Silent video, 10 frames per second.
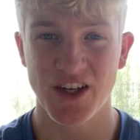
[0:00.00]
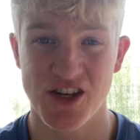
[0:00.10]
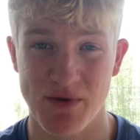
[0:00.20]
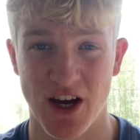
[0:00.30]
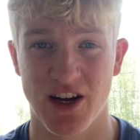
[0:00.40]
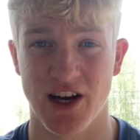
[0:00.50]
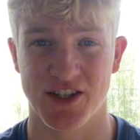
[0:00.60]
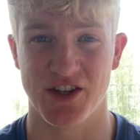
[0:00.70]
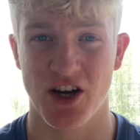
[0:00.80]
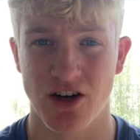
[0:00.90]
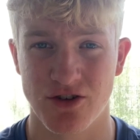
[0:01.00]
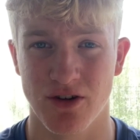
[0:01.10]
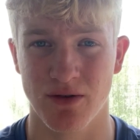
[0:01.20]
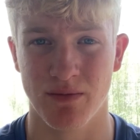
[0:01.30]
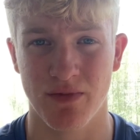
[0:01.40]
Something I'd like to touch
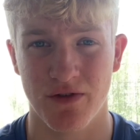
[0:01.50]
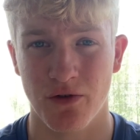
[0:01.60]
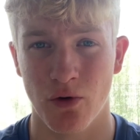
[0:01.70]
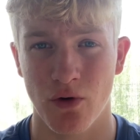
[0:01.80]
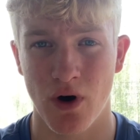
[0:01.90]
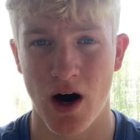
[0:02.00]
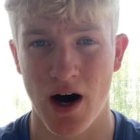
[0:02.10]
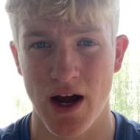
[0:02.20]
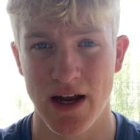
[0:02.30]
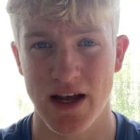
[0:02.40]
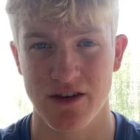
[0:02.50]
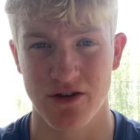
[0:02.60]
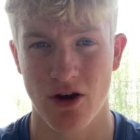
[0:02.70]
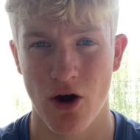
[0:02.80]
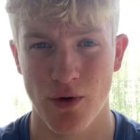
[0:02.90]
on before I let you
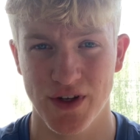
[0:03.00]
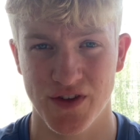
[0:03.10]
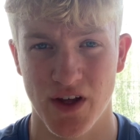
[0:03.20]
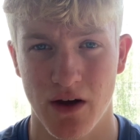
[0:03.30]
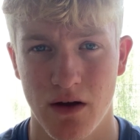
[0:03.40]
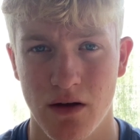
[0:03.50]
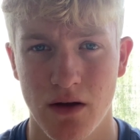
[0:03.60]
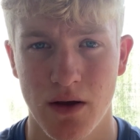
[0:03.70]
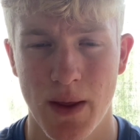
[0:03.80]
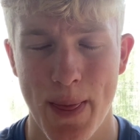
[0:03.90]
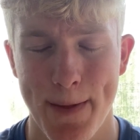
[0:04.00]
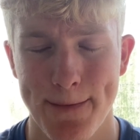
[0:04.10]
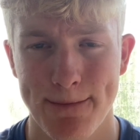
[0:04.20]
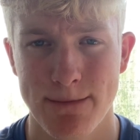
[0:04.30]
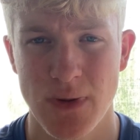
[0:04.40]
go is that
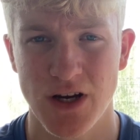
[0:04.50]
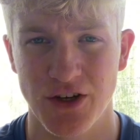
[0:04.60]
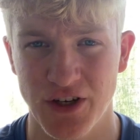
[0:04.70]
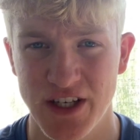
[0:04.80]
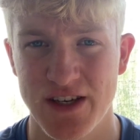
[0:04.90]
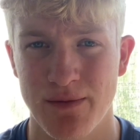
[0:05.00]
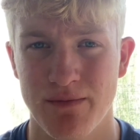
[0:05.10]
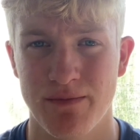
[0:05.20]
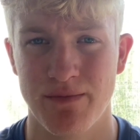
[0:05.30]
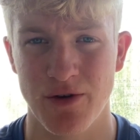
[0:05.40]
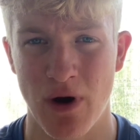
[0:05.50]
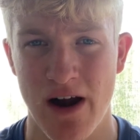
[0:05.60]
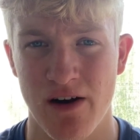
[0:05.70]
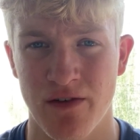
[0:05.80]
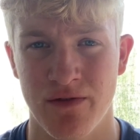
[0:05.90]
you need to
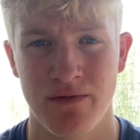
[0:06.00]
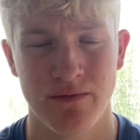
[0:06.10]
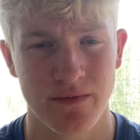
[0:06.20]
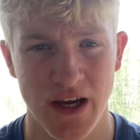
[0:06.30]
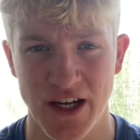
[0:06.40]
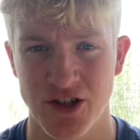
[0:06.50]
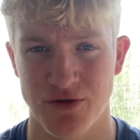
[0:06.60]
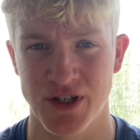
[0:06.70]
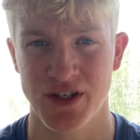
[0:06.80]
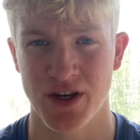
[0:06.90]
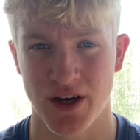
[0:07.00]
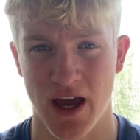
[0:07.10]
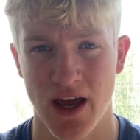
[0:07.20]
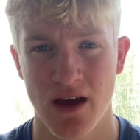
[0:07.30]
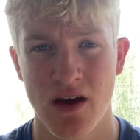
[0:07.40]
beware of injuries,
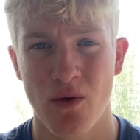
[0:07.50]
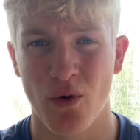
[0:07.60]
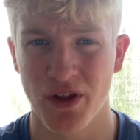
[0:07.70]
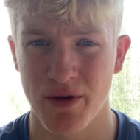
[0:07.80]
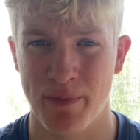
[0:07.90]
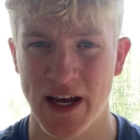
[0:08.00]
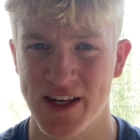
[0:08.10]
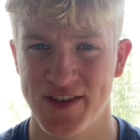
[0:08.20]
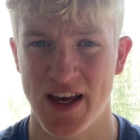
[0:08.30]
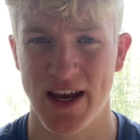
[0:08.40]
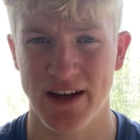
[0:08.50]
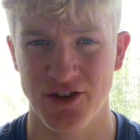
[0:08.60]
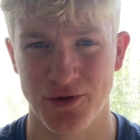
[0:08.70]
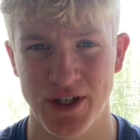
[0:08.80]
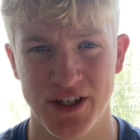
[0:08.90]
okay? One of the biggest
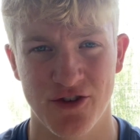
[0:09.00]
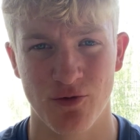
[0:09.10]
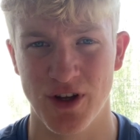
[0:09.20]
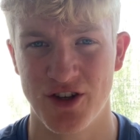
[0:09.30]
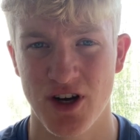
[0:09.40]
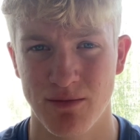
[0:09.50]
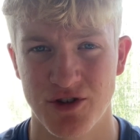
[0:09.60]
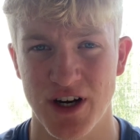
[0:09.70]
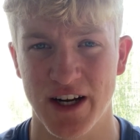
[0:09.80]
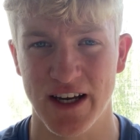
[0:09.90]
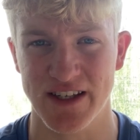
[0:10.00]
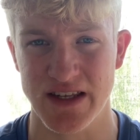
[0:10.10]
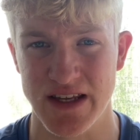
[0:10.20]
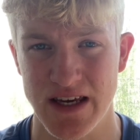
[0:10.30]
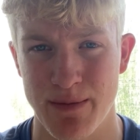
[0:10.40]
injuries with jump training is
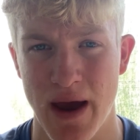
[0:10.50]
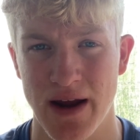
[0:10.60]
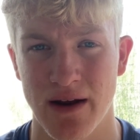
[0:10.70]
knee pain.